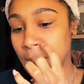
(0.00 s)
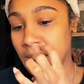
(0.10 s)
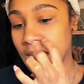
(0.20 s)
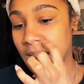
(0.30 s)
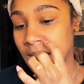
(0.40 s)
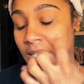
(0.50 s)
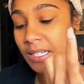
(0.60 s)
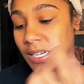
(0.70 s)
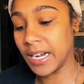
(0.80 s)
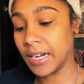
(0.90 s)
spirit.
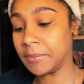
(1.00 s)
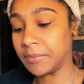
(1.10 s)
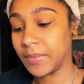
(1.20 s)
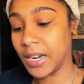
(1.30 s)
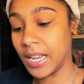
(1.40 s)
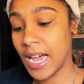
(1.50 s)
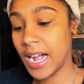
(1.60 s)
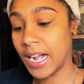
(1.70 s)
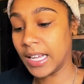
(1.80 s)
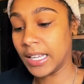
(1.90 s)
Yeah, a
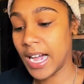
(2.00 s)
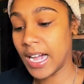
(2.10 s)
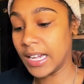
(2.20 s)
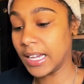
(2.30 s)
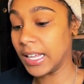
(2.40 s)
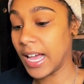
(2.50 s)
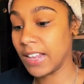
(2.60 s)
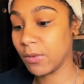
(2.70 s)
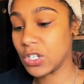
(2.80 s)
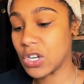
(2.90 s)

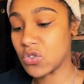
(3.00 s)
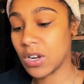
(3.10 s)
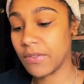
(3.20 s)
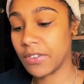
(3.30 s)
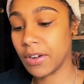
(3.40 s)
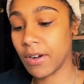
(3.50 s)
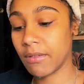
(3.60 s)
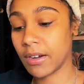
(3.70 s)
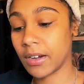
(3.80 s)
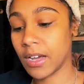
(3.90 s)
lot of what y'all trying to figure
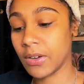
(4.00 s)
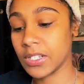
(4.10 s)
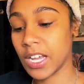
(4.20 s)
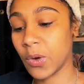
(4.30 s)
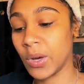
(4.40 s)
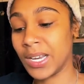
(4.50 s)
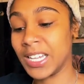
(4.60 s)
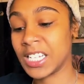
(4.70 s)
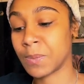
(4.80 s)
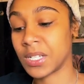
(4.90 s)
out right now is like what
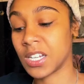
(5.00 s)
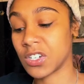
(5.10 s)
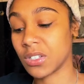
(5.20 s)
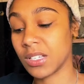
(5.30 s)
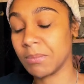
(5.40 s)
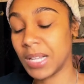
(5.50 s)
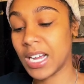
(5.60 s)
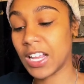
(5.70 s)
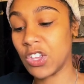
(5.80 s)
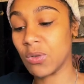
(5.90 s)
is potentially
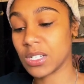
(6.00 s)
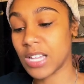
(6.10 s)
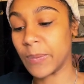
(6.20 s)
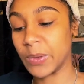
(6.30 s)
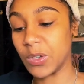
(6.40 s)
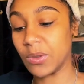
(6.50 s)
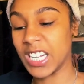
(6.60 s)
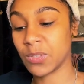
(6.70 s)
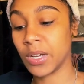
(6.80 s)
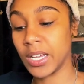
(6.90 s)
blocking you or stopping you.
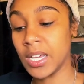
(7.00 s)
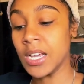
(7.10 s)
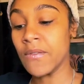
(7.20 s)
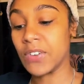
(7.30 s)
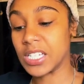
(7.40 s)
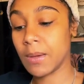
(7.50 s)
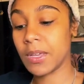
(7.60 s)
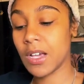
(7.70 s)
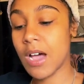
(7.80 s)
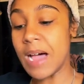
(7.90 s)
That's what, for
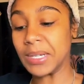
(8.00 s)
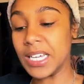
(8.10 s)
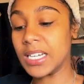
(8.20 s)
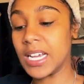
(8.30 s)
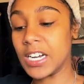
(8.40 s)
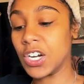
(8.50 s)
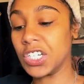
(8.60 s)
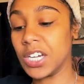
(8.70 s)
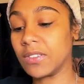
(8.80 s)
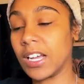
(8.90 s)
some of y'all, I'm getting the
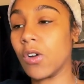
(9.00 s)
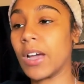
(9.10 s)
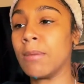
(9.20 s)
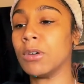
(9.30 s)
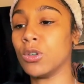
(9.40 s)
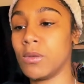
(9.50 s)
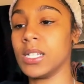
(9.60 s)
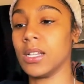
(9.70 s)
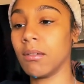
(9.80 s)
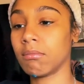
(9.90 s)
energy of like, okay, but who
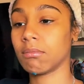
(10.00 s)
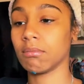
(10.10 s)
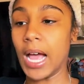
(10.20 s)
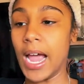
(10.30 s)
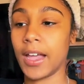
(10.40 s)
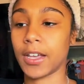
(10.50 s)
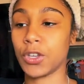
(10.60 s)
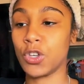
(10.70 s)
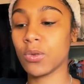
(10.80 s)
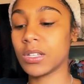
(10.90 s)
is it?
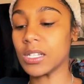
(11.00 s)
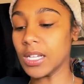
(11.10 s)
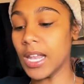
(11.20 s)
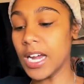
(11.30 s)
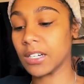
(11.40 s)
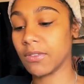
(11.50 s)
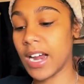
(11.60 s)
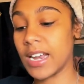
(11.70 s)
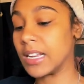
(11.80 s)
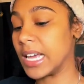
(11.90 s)
Like, you in this collective
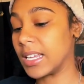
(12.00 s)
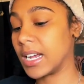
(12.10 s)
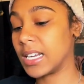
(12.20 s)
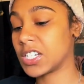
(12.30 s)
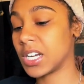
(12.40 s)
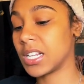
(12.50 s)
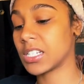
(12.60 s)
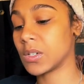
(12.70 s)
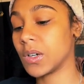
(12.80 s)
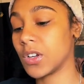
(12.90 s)
right now, like, yeah, this shit
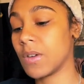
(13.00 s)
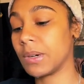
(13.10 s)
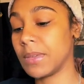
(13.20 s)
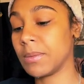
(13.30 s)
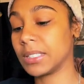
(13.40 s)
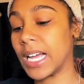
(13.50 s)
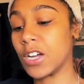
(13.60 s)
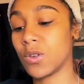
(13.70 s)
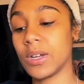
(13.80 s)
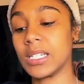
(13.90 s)
is going on with me, but
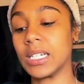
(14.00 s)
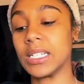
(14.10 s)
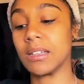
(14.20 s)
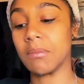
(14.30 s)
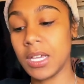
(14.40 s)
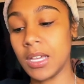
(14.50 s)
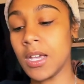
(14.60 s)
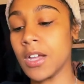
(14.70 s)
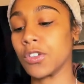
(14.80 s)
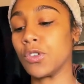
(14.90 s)
like, who is it? Is it
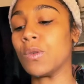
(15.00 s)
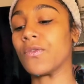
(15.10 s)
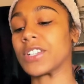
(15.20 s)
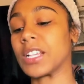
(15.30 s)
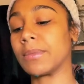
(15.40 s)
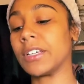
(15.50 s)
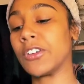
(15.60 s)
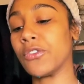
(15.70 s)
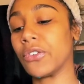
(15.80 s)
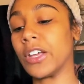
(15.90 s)
me? For some of
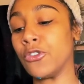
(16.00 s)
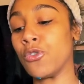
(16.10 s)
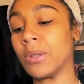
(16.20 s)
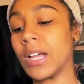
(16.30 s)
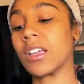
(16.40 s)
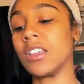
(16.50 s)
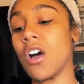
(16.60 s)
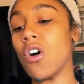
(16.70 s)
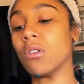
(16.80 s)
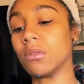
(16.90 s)
y'all, you feel like you blocking
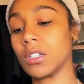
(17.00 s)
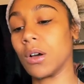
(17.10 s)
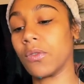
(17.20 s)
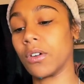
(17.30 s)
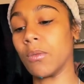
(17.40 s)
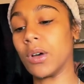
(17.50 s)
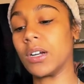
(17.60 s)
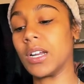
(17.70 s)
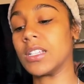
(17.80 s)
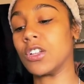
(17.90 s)
your own self from
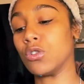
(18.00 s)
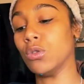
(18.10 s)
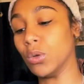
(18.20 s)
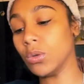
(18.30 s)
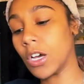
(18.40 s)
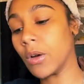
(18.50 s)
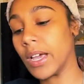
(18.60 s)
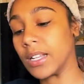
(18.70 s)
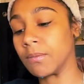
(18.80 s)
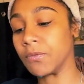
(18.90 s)
what it is that you do know.
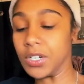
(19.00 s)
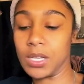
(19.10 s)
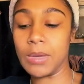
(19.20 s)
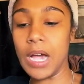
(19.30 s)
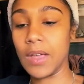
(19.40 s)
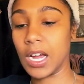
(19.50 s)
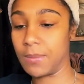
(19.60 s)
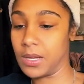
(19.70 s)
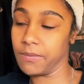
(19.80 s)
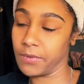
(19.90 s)
And for some of y'all, that
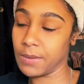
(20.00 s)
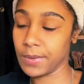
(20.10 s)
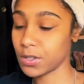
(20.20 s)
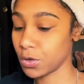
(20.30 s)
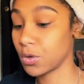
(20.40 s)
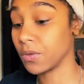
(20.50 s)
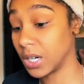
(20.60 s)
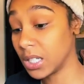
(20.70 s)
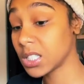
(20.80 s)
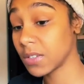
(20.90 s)
could be very much so true.
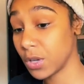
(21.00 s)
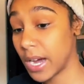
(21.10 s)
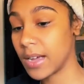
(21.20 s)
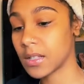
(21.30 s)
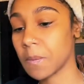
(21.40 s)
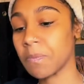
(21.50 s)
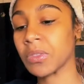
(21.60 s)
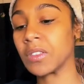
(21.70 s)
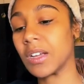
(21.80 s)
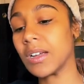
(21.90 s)
For others of you guys,
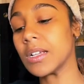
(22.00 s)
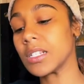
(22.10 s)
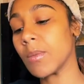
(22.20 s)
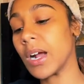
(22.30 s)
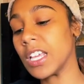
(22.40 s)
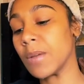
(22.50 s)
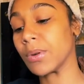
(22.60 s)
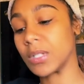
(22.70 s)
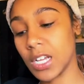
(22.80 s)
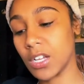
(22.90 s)
there is somebody in
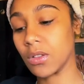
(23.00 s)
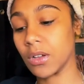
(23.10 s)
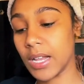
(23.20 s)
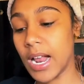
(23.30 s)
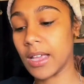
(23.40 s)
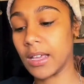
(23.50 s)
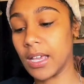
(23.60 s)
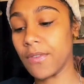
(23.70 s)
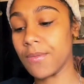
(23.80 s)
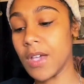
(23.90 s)
particular that I
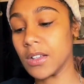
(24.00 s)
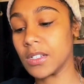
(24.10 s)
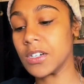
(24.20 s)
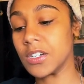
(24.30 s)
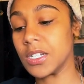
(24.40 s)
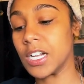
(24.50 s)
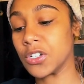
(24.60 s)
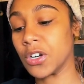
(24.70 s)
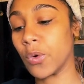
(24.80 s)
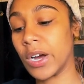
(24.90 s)
can get from y'all's energy
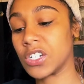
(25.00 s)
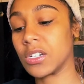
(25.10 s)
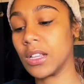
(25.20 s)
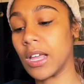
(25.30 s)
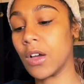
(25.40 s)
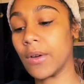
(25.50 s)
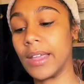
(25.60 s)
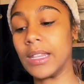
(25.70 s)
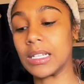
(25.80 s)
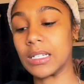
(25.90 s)
that you're questioning, like,
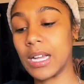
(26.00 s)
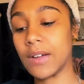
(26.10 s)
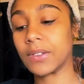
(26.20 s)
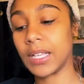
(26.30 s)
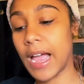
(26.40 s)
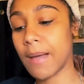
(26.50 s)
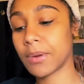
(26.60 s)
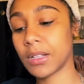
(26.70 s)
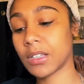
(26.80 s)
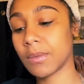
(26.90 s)
okay, this is definitely
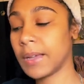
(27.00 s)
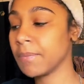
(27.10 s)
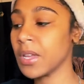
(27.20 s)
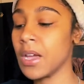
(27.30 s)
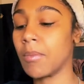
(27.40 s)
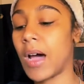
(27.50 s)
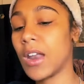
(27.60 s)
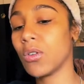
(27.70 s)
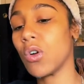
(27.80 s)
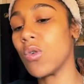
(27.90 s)
happening to me, but
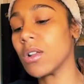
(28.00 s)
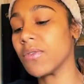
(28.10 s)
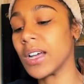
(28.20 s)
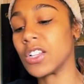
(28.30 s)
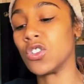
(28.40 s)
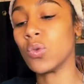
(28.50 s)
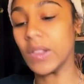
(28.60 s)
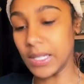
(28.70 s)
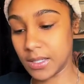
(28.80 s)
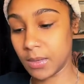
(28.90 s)
I don't know who the fuck is
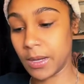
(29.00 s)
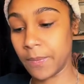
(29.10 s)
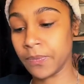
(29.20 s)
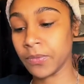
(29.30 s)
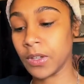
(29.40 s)
doing this to me.